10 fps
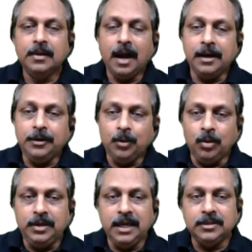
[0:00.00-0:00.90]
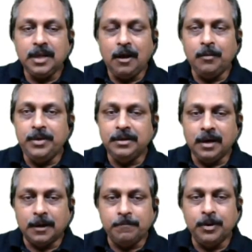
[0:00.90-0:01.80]
and no deaths have been
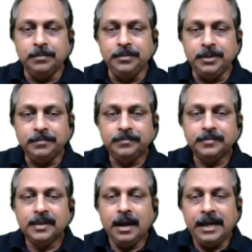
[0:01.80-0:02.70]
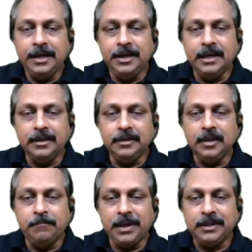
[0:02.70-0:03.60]
confirmed, indicating the
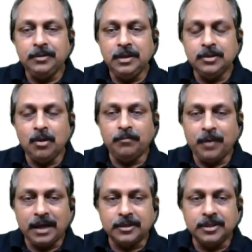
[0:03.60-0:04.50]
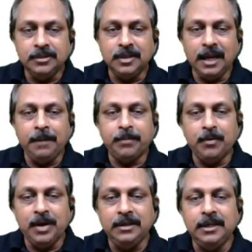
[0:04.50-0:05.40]
effectiveness of vaccines in
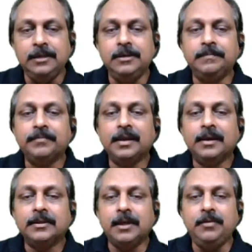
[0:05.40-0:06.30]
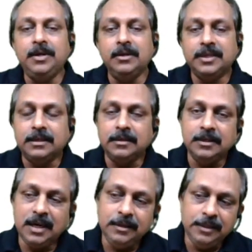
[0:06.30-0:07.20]
preventing severe
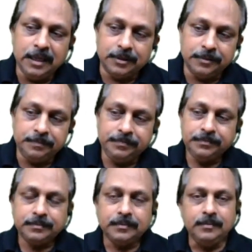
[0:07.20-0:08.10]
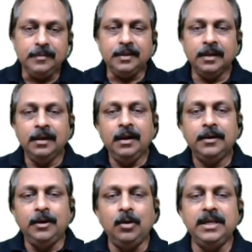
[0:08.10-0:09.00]
sickness and death.
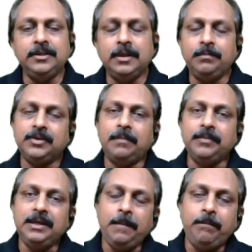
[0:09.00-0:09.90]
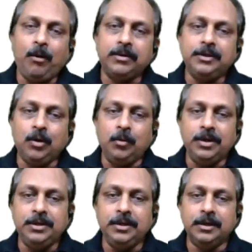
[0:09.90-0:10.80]
Now, there's something important over
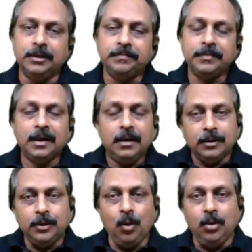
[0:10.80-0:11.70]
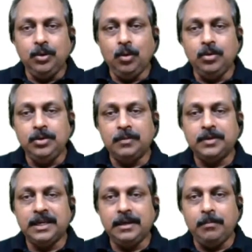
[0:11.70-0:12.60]
here. Though those who have
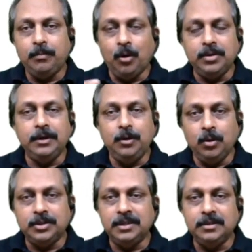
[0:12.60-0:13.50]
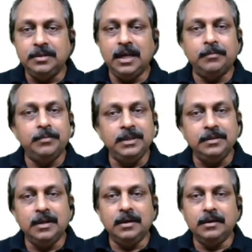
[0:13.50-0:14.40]
taken both the doses, they have
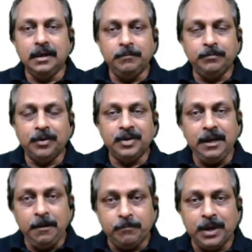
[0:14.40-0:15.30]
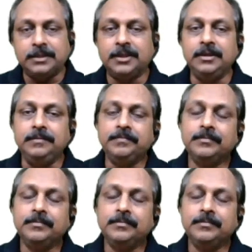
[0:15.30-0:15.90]
been reinfected,